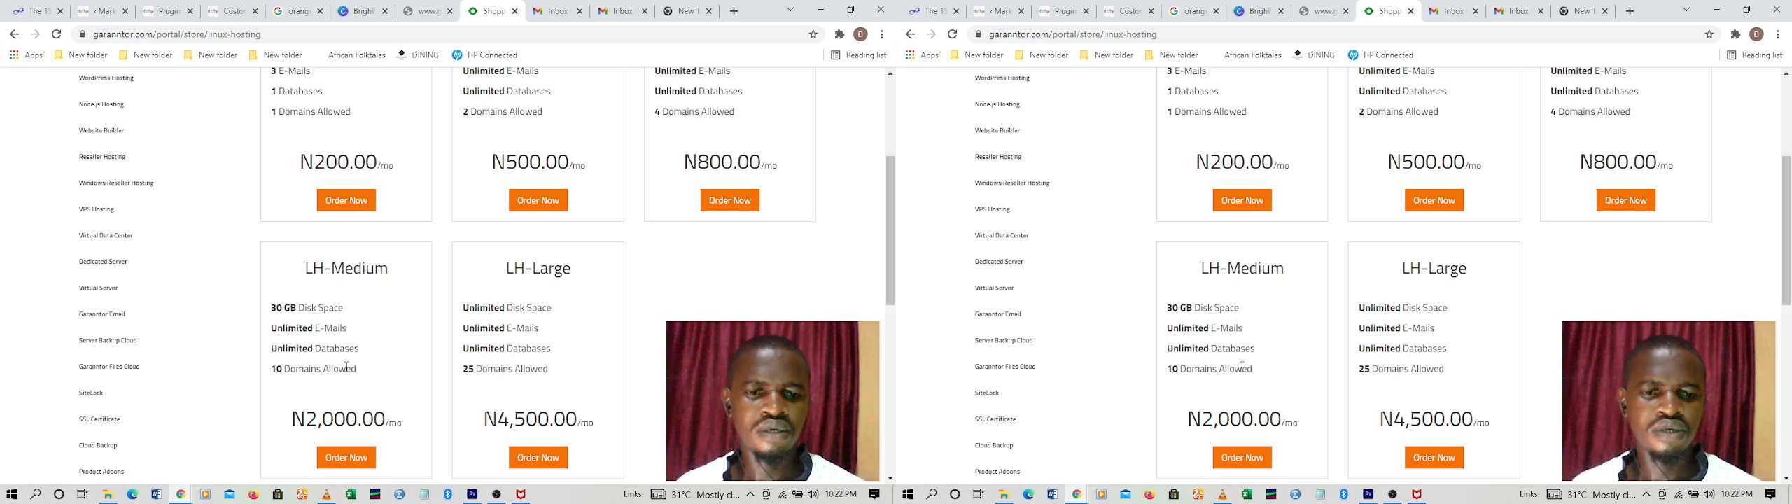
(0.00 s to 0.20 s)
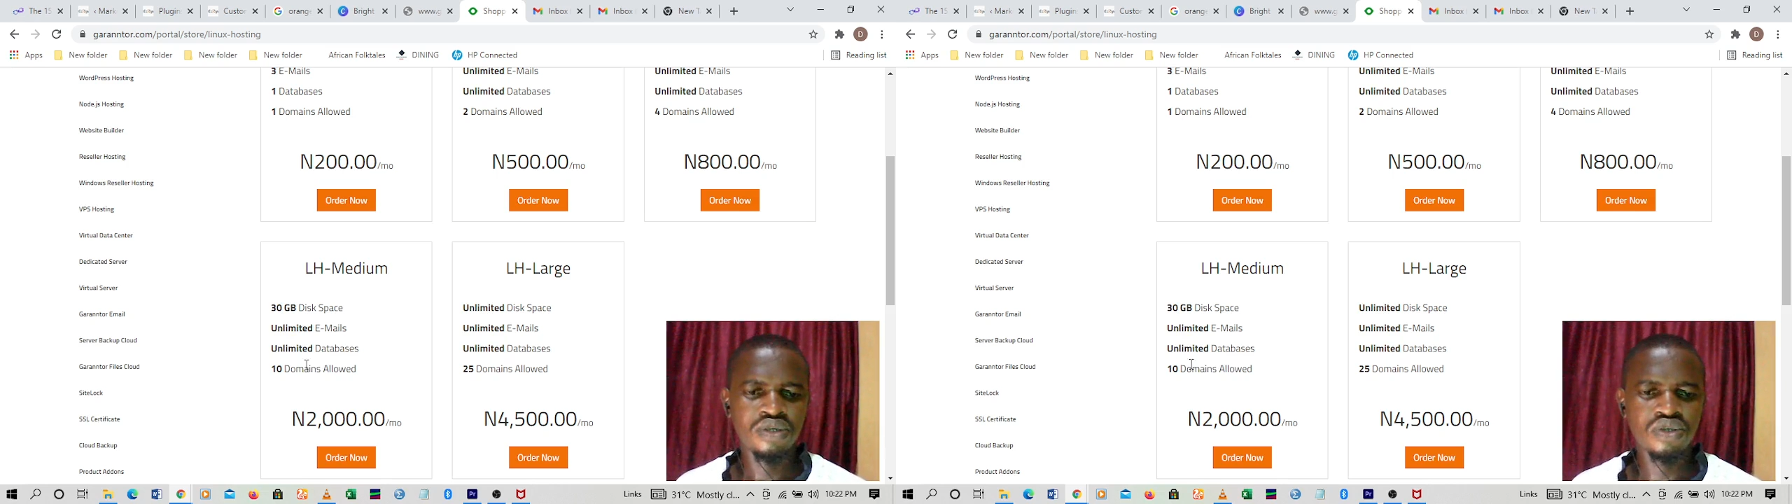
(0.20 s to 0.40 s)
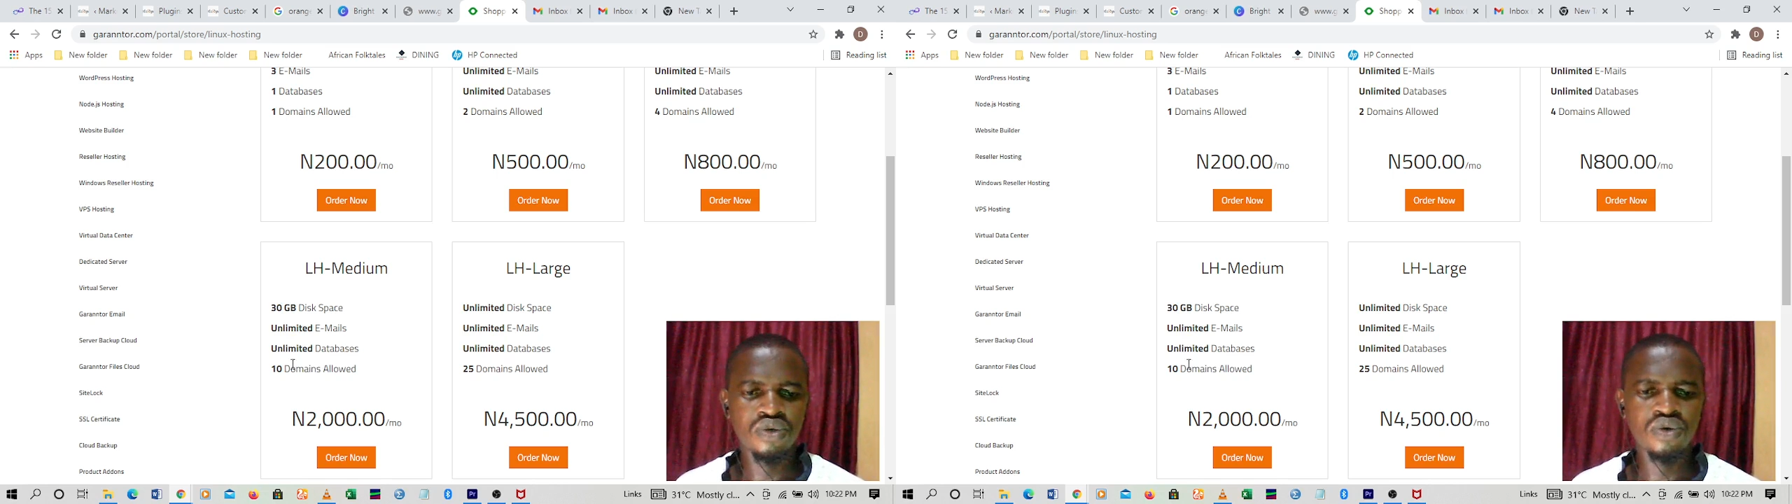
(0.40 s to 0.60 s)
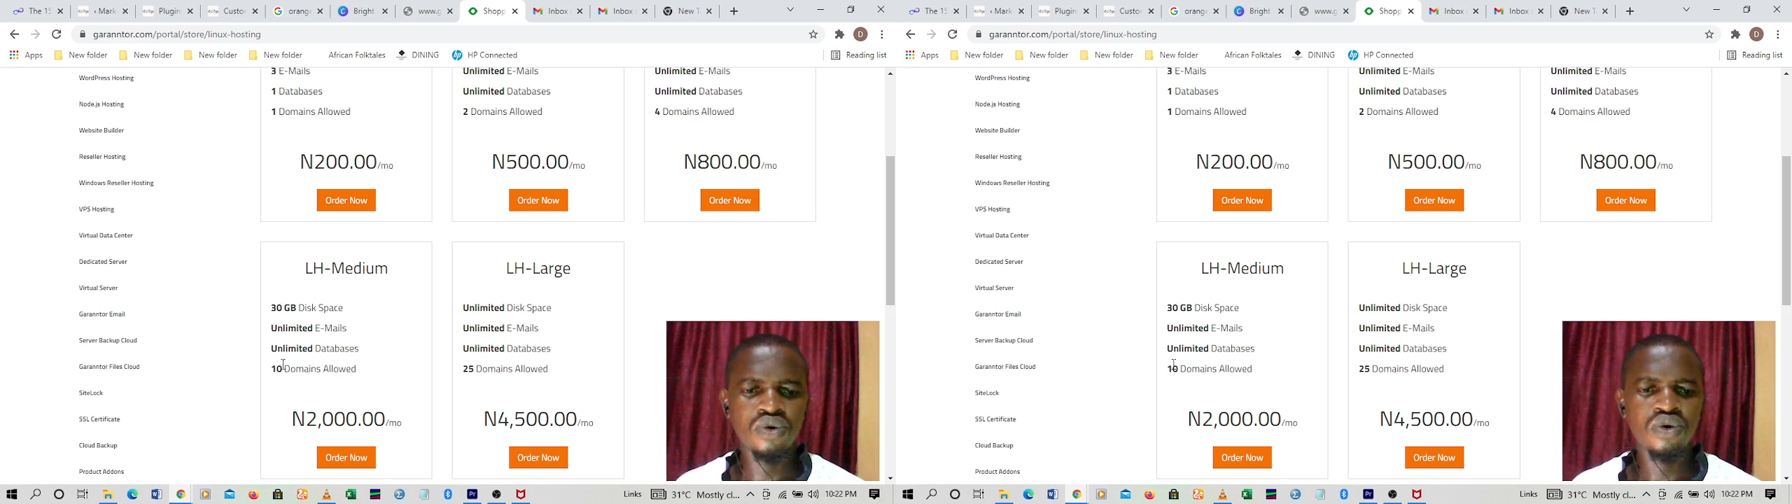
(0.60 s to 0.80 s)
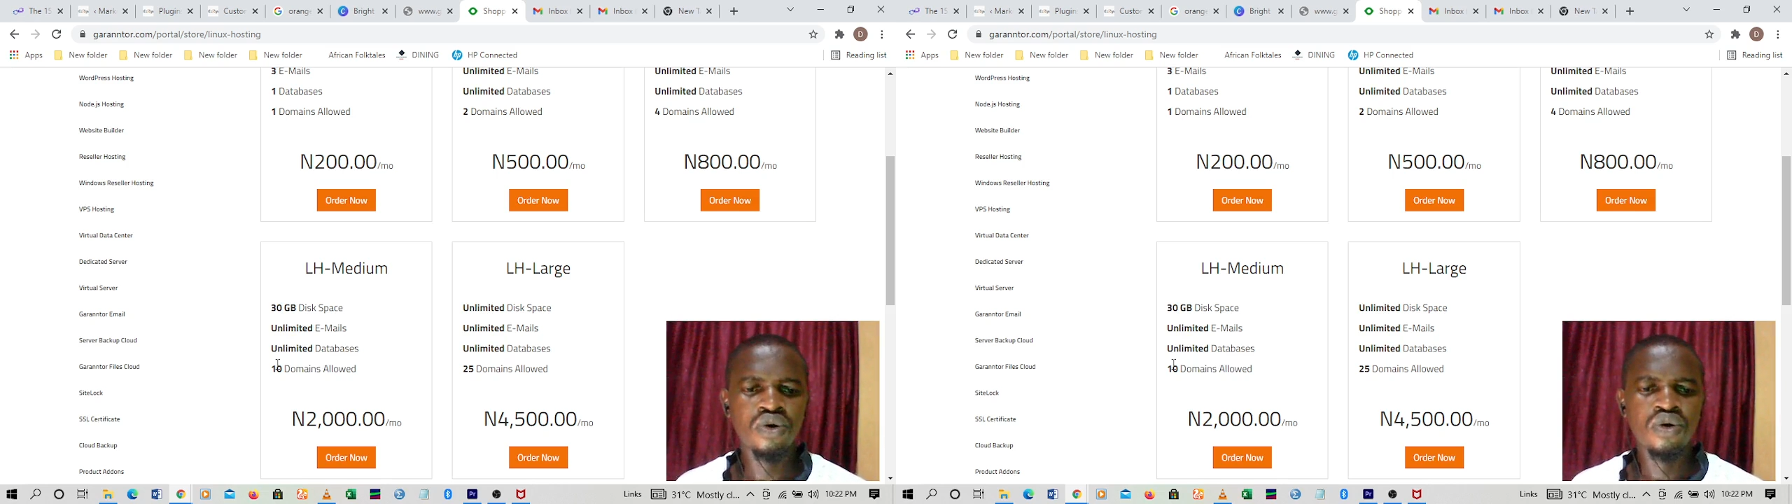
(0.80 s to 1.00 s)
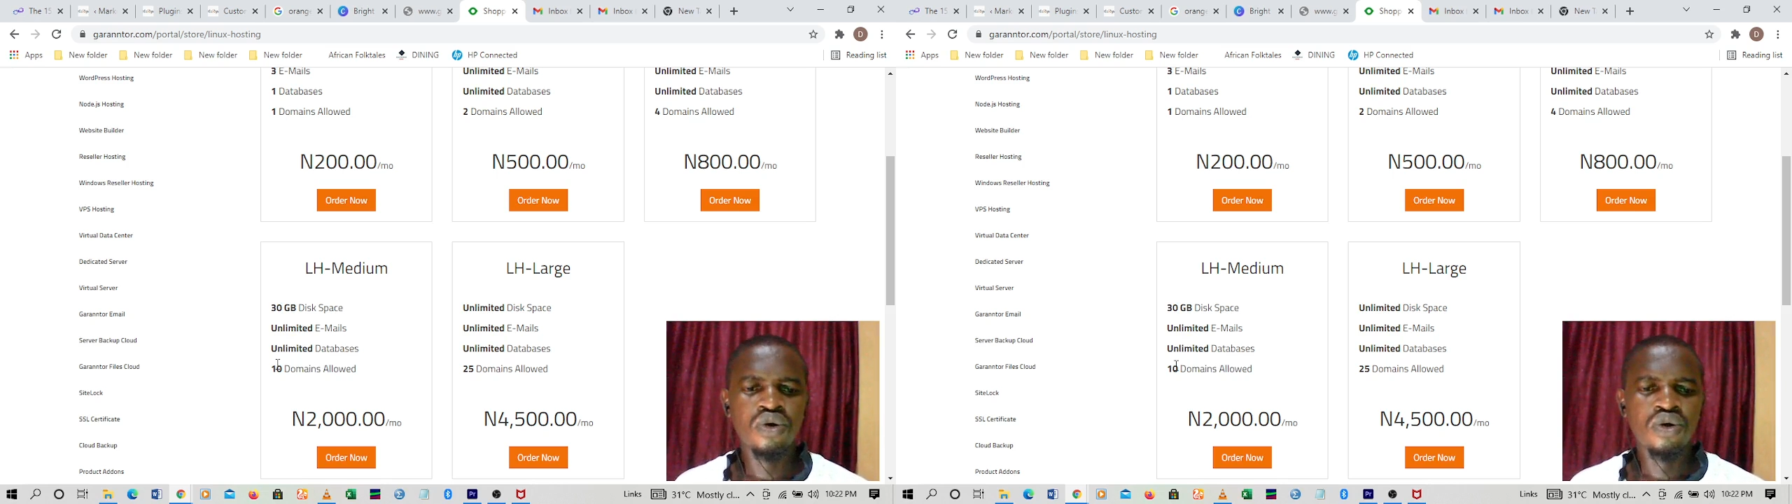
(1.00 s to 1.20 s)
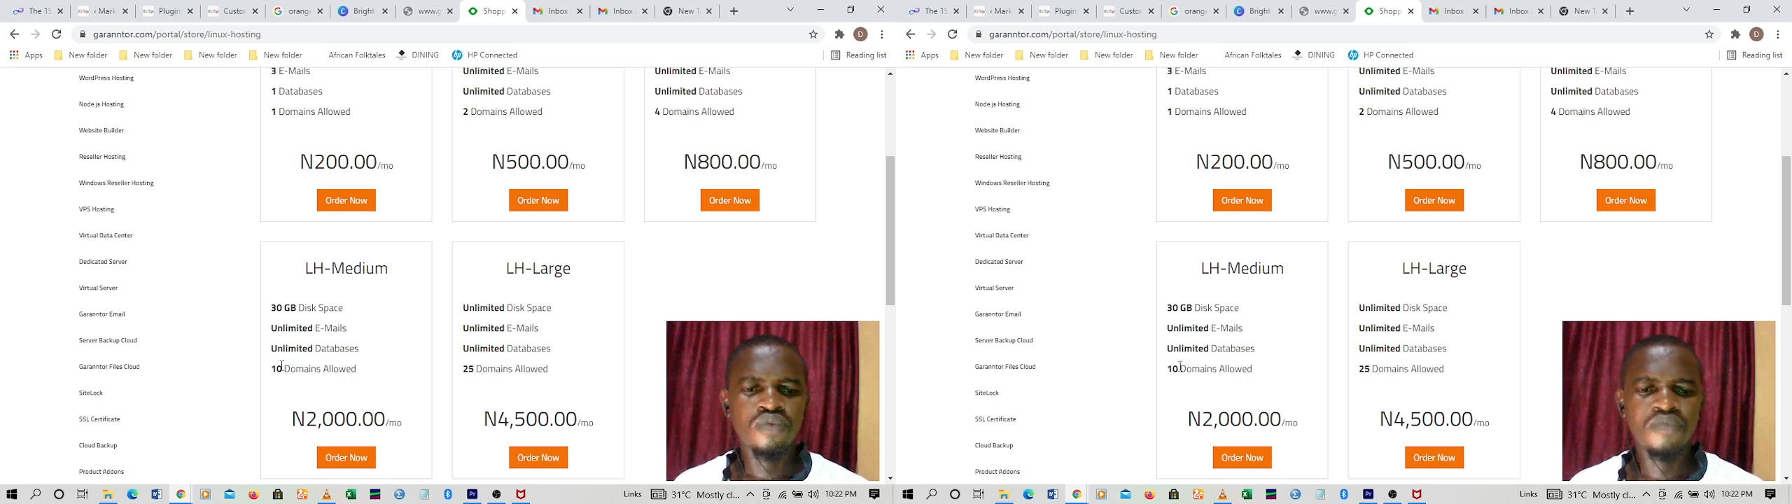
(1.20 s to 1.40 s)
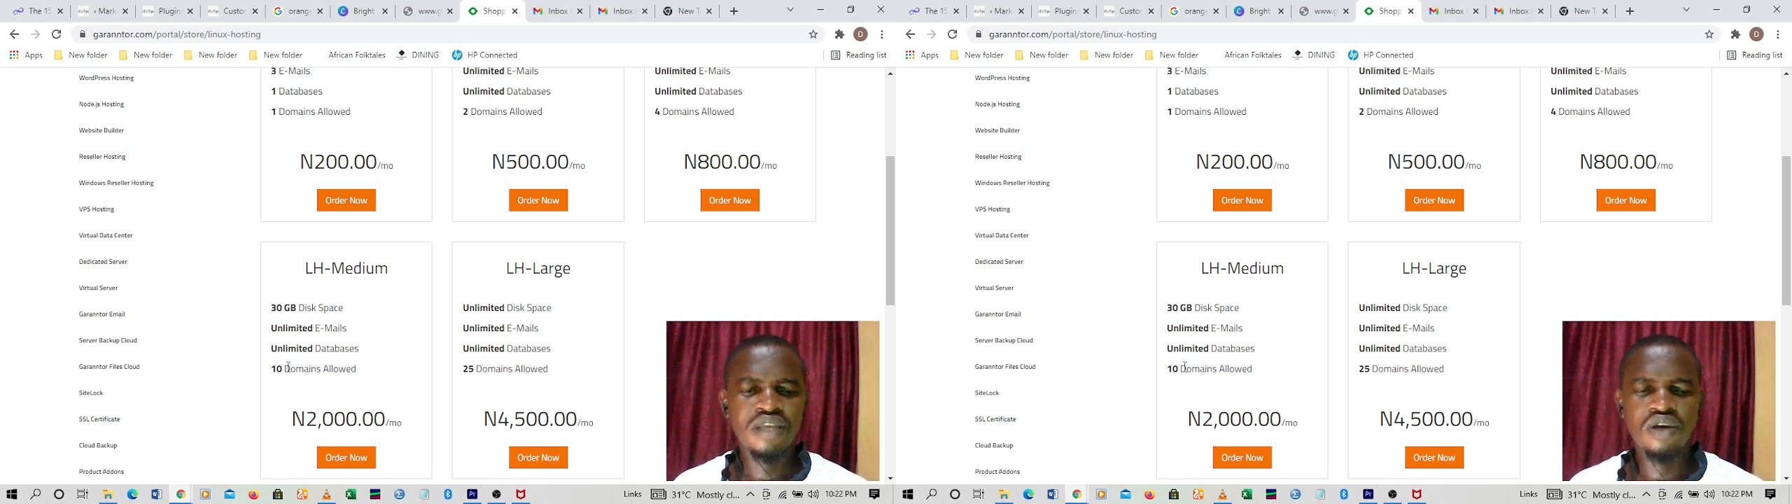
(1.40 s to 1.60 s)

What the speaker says: So the